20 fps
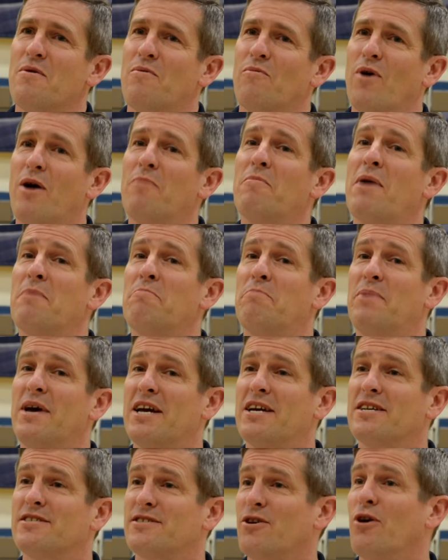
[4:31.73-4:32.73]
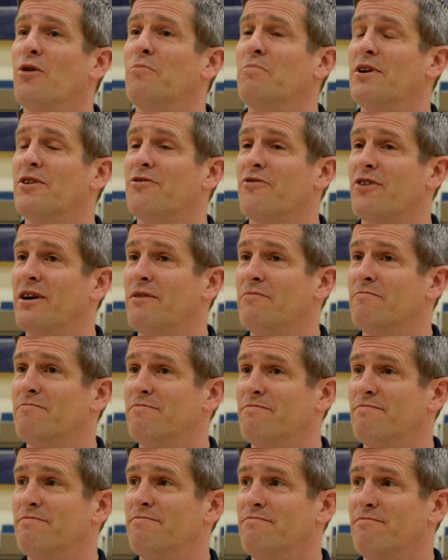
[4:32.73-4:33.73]
Well, my biggest hope and
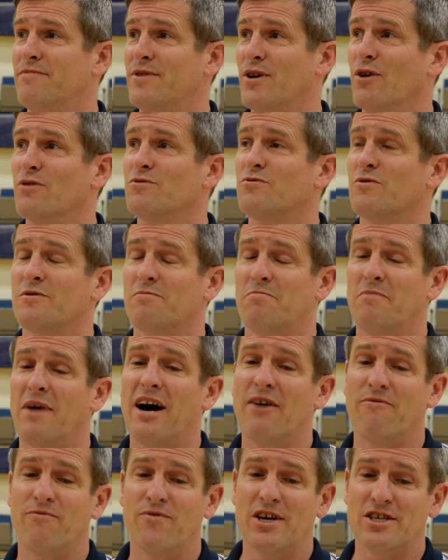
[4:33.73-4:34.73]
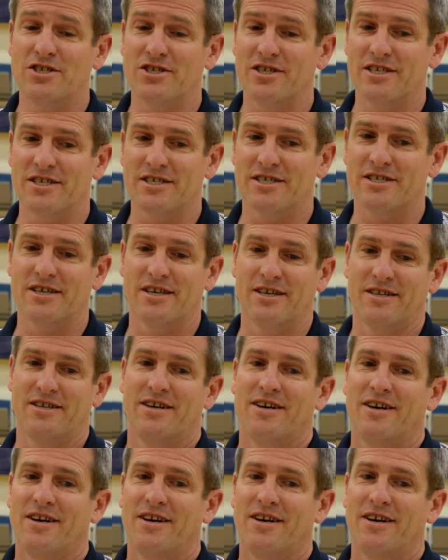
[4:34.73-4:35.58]
dream goes with my vision is that